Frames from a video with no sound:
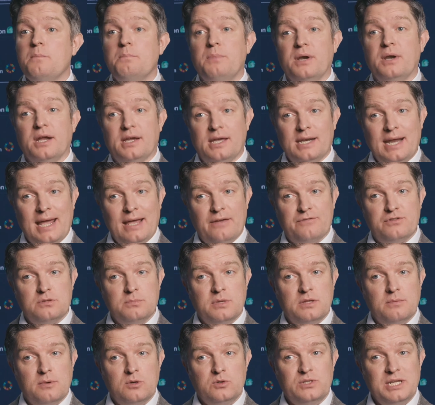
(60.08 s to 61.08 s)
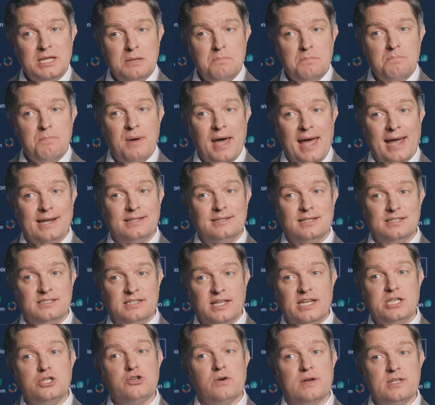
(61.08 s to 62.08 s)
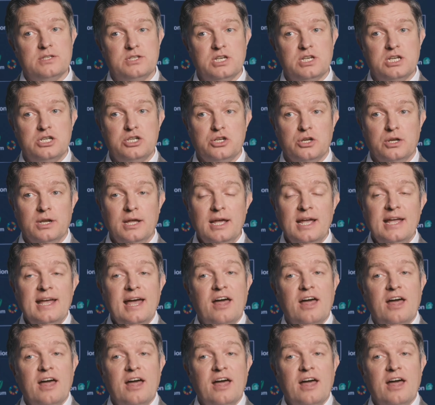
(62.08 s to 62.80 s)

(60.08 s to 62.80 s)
but are going to have some of the most impact as they transition.